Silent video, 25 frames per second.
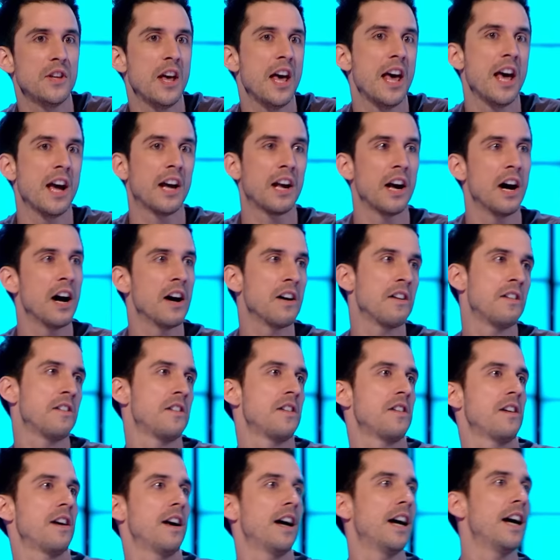haircut.
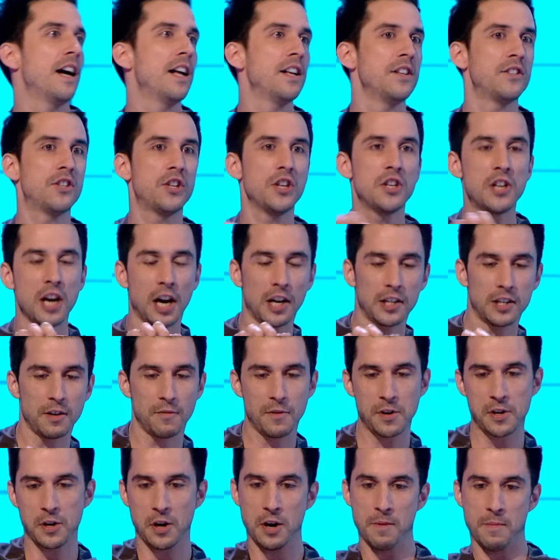And she tuts
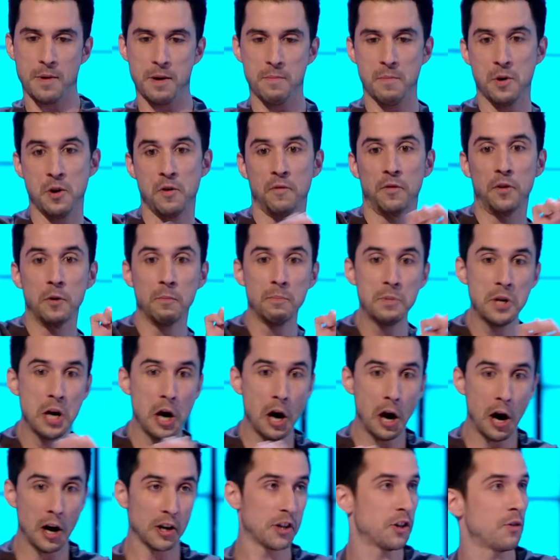every time I move. The
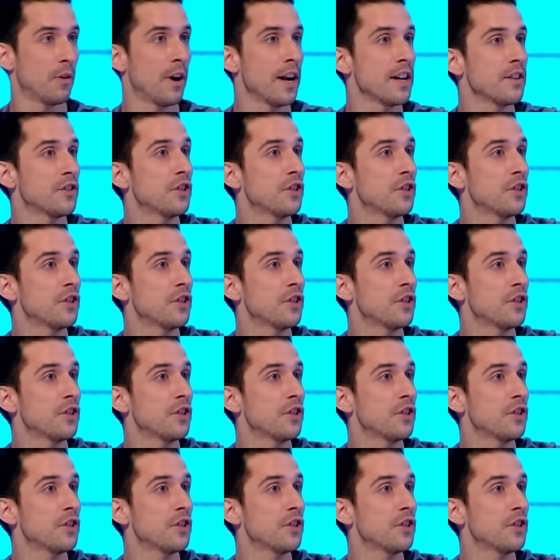biatch, right?